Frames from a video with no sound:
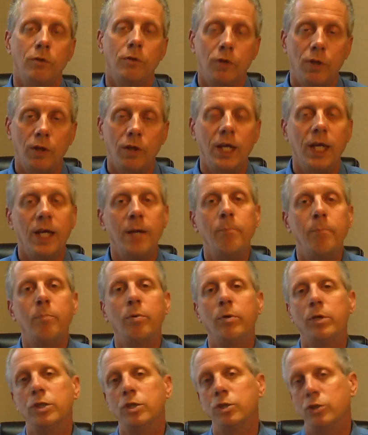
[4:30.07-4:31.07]
to the
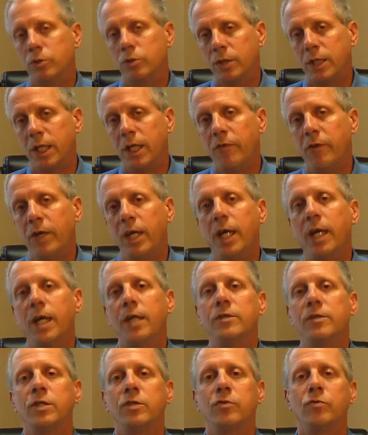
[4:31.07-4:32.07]
inputs you're giving it
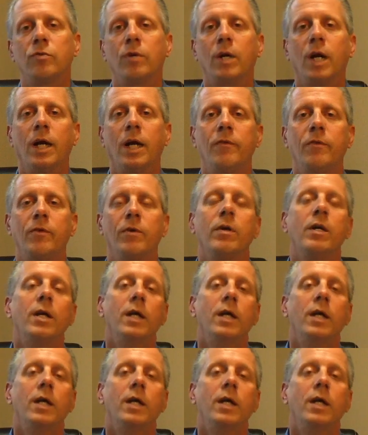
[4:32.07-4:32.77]
as a driver